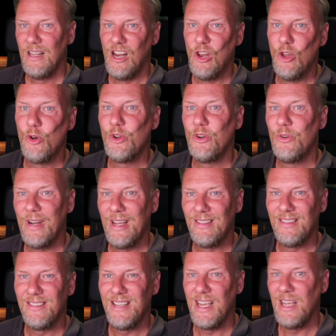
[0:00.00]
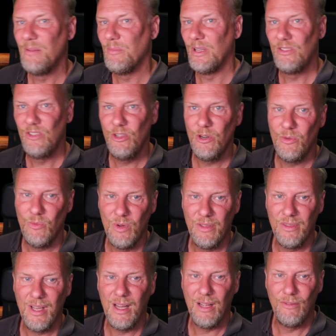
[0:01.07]
loader entertainment. You don't
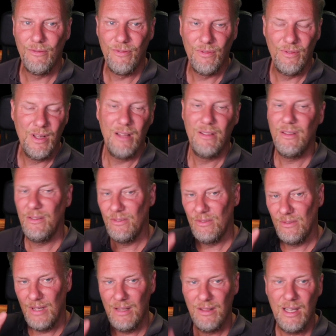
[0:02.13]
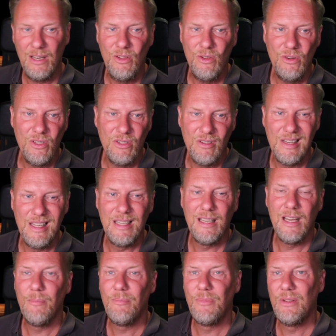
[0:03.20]
want that. And then you just
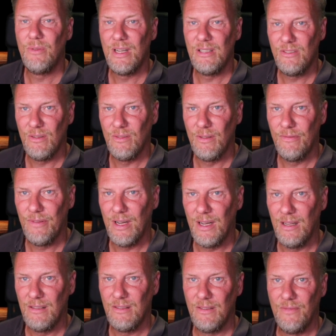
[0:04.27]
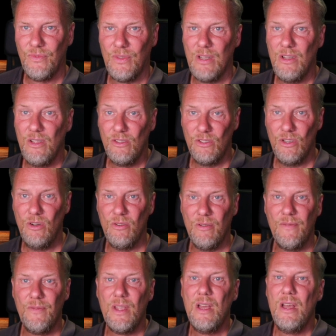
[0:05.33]
link up the rest of the files.
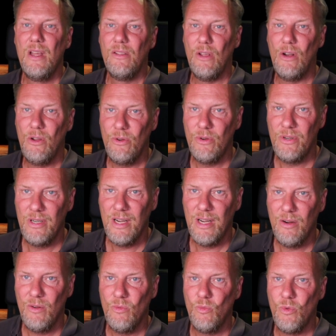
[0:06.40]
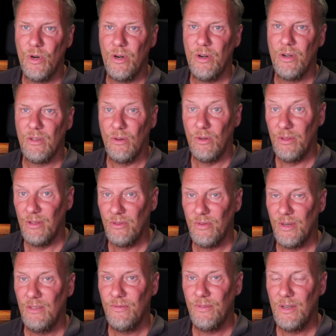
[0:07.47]
So the loader now the
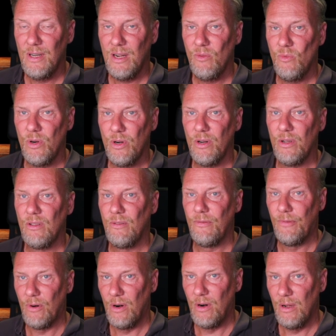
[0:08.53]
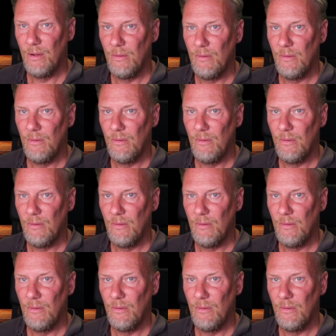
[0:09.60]
transfer now works for